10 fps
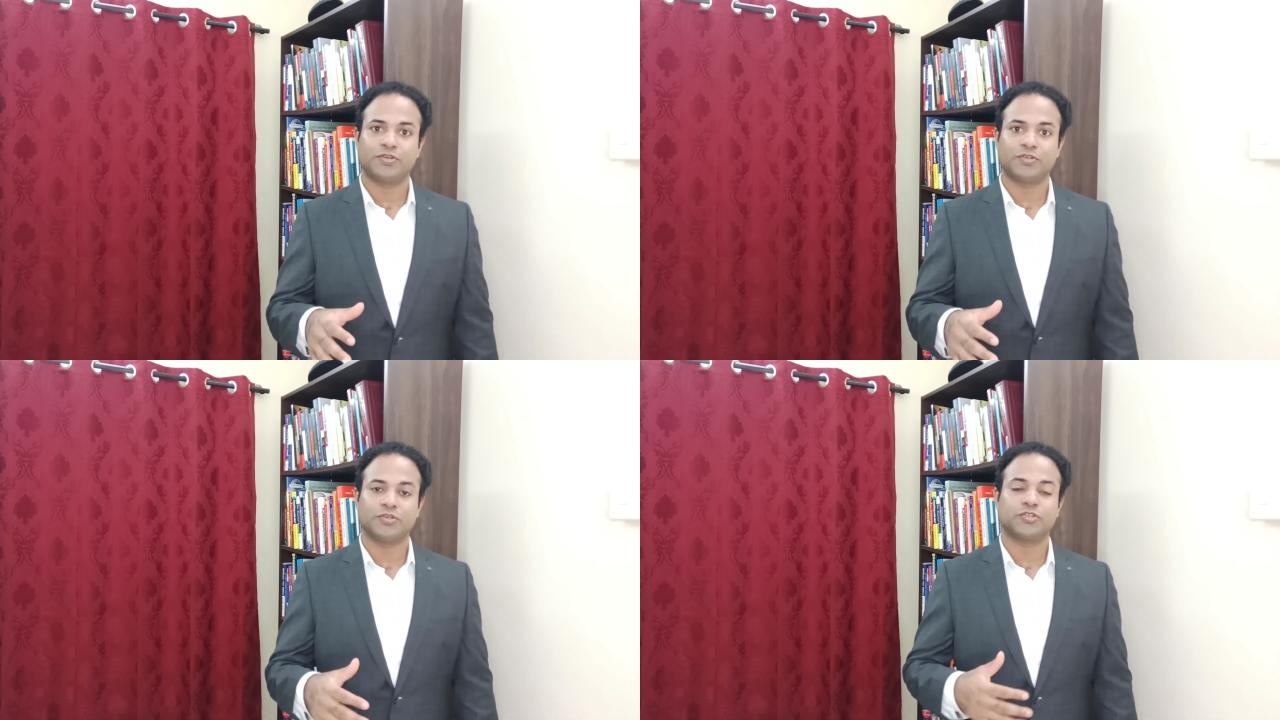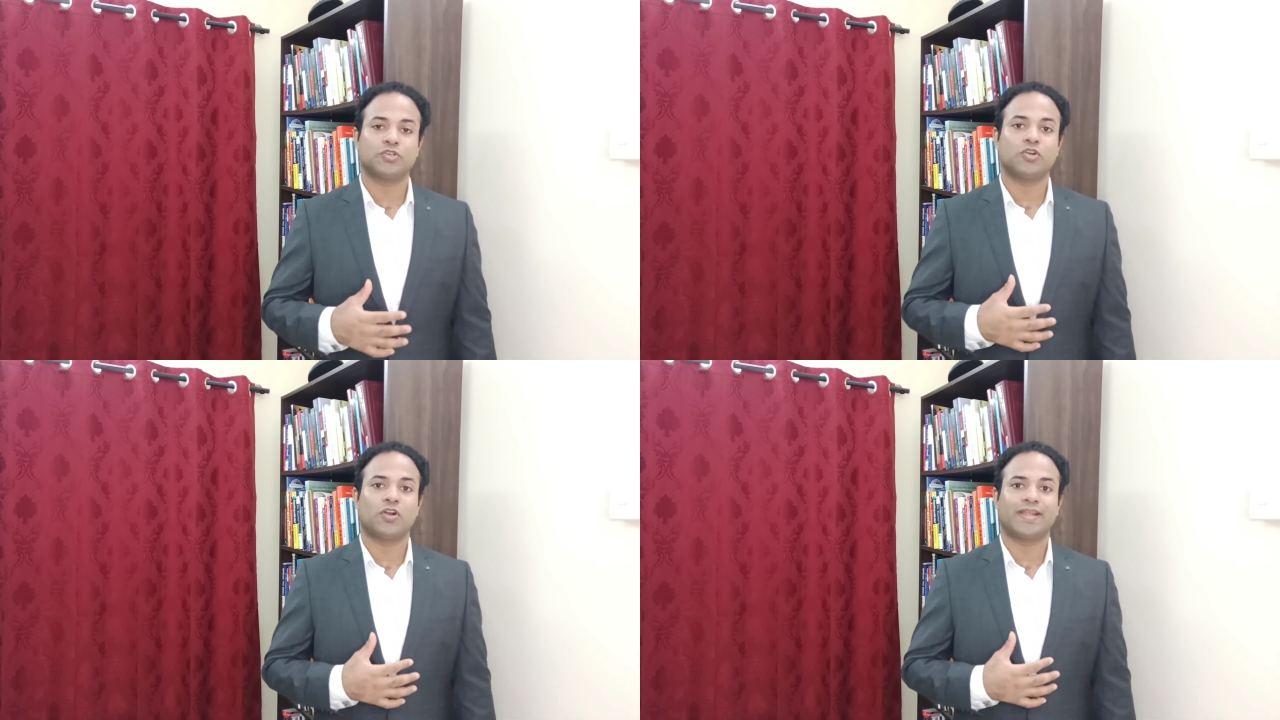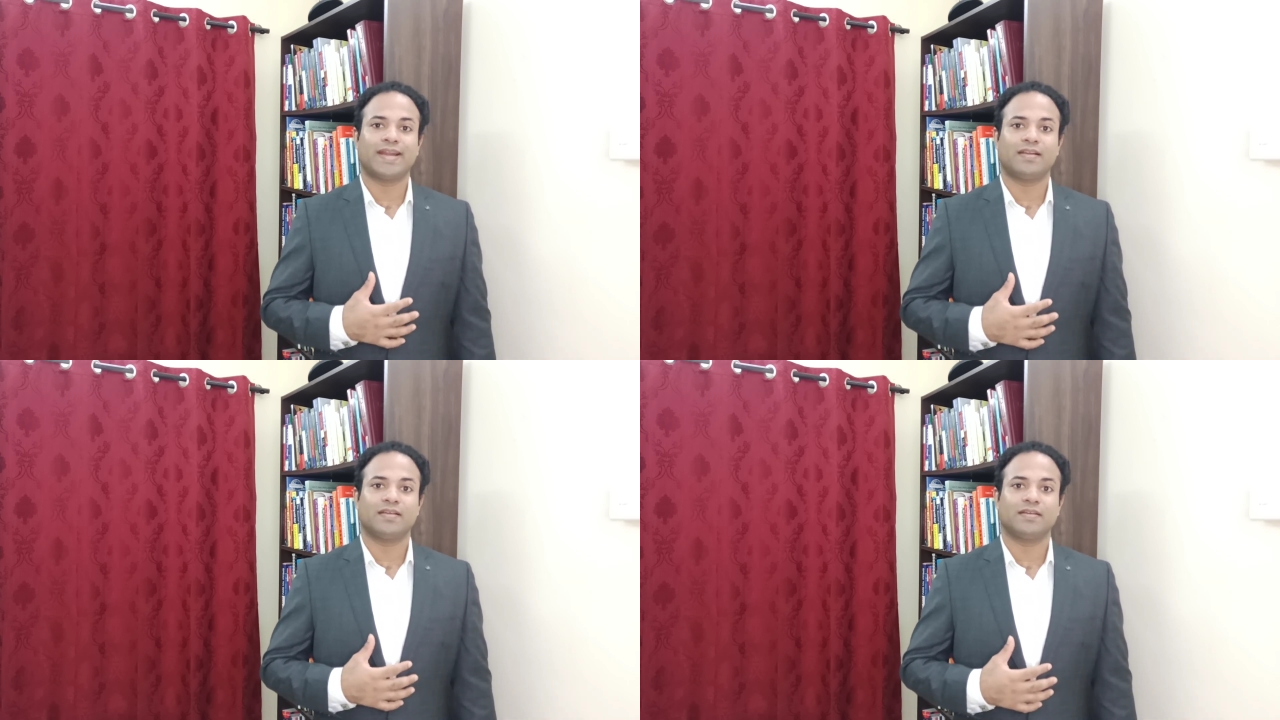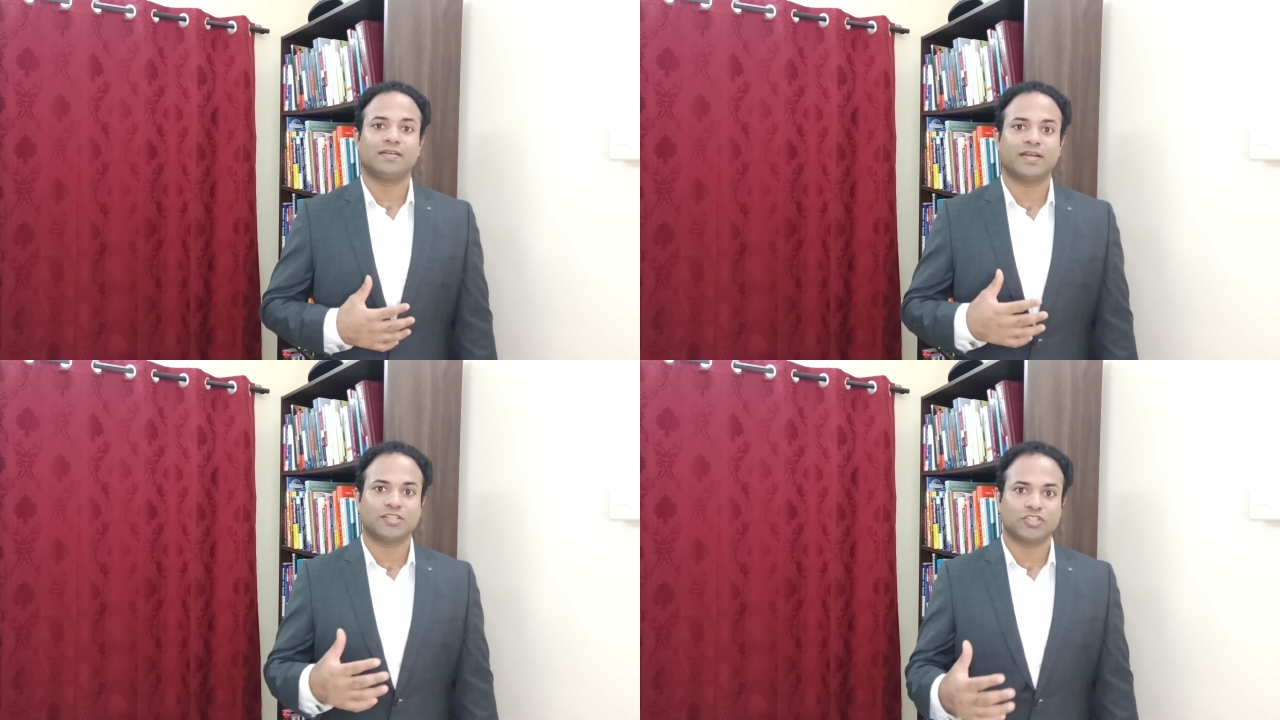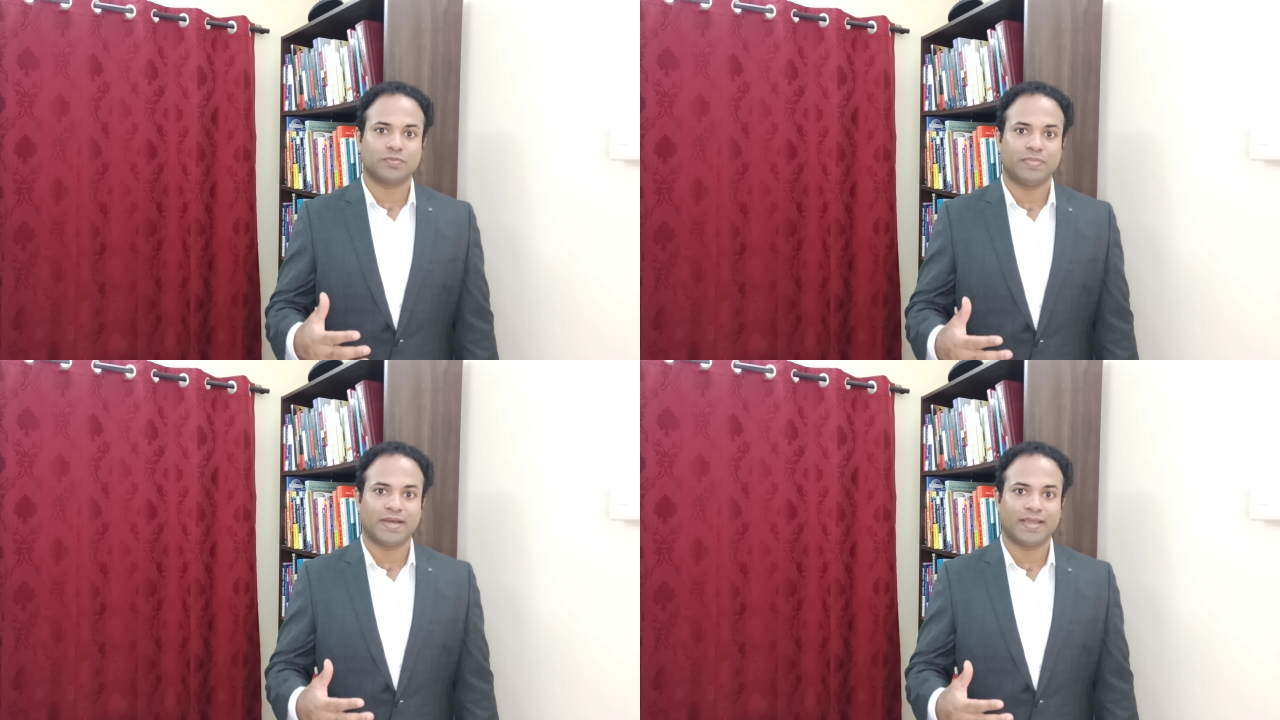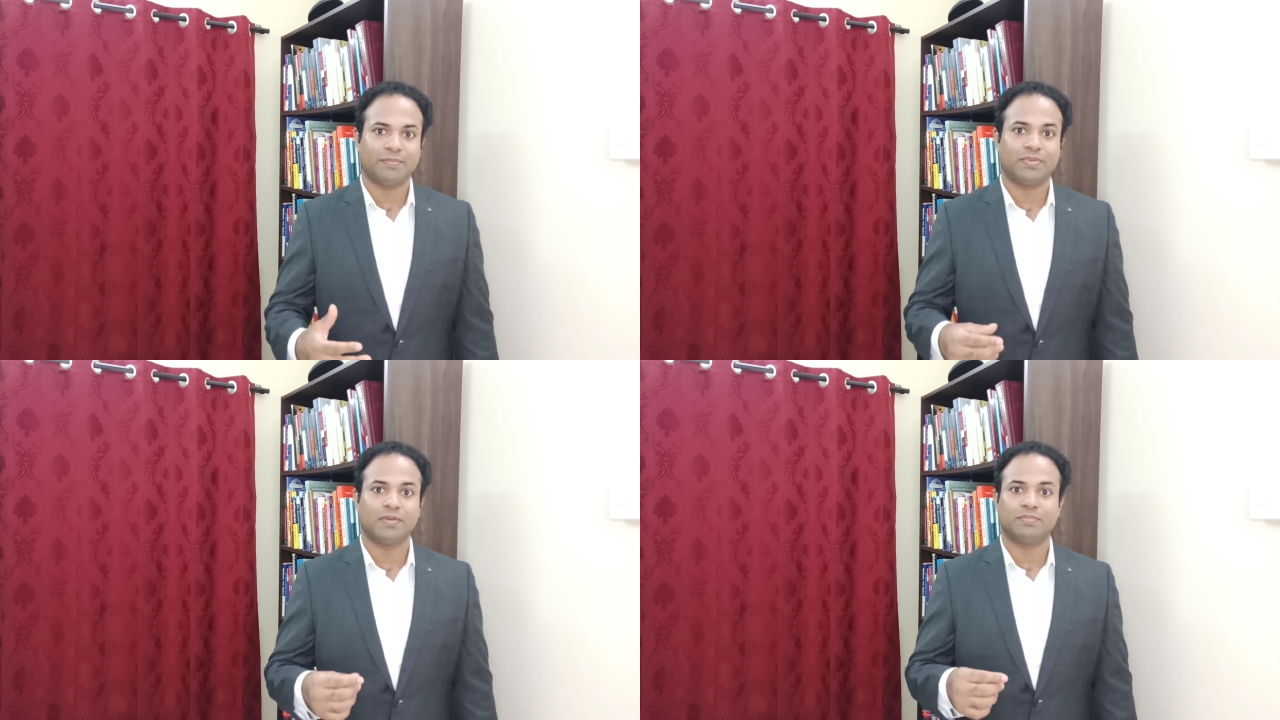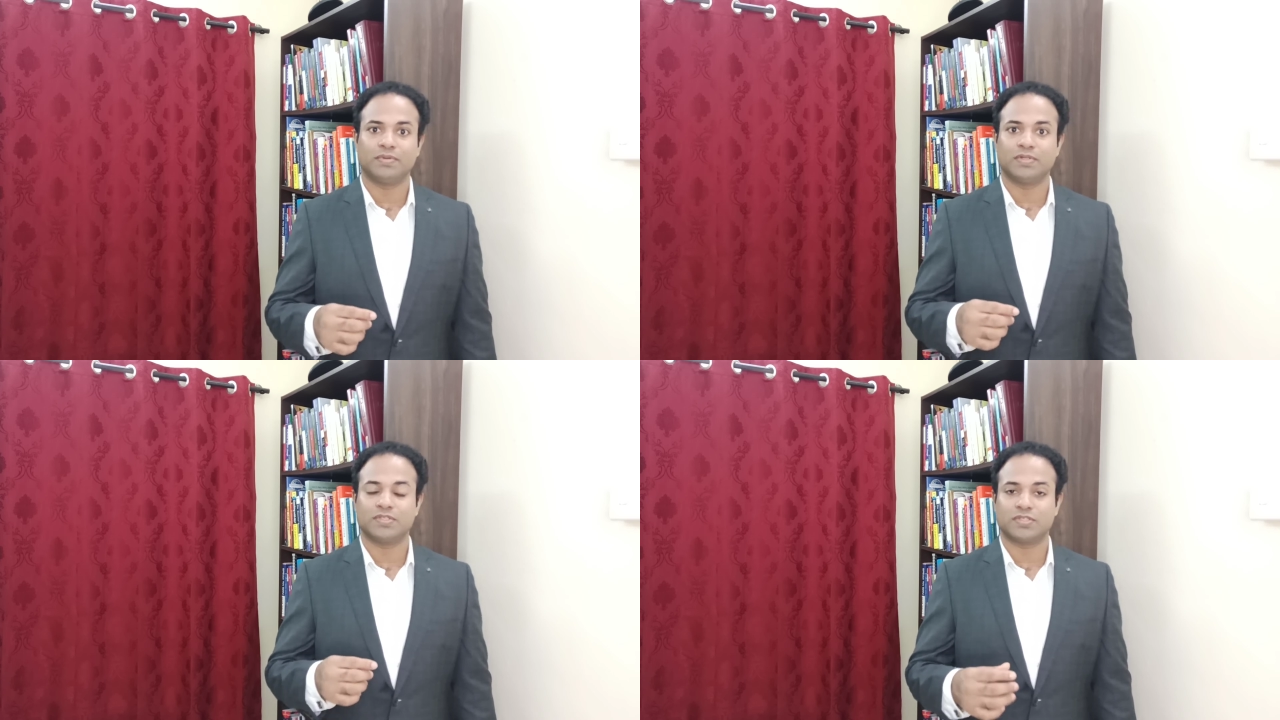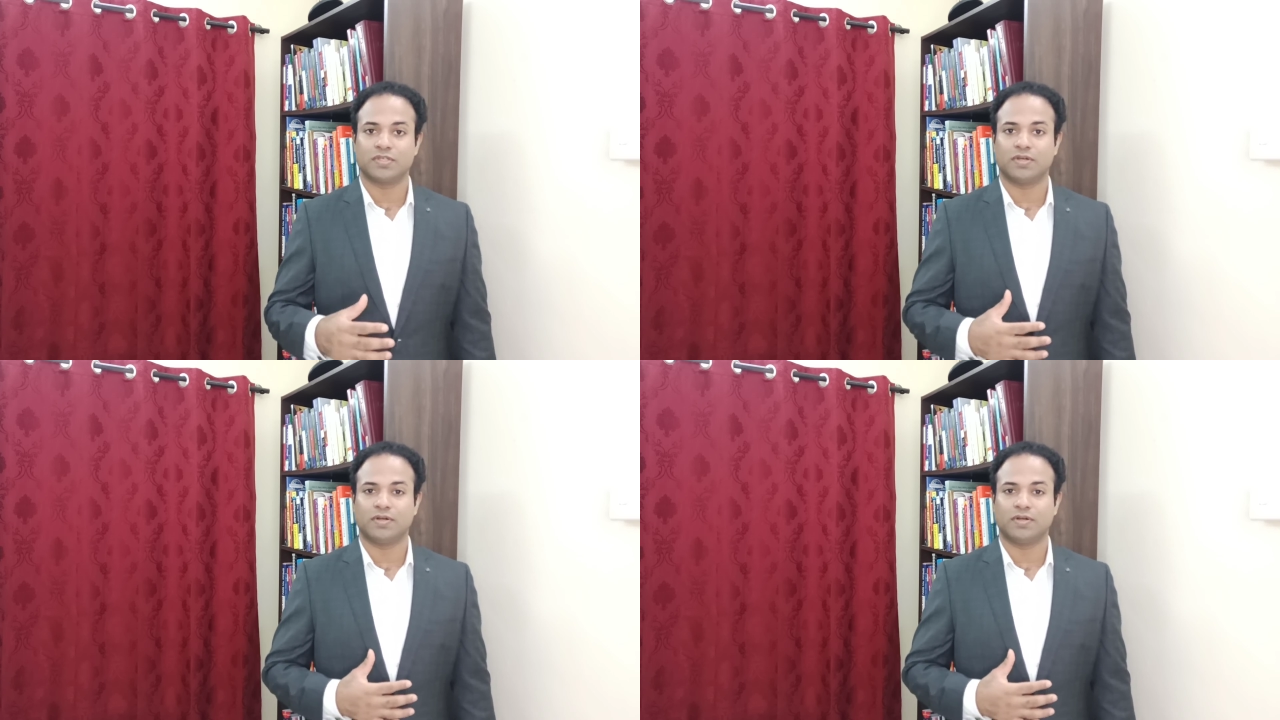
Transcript: should not get touched by people's,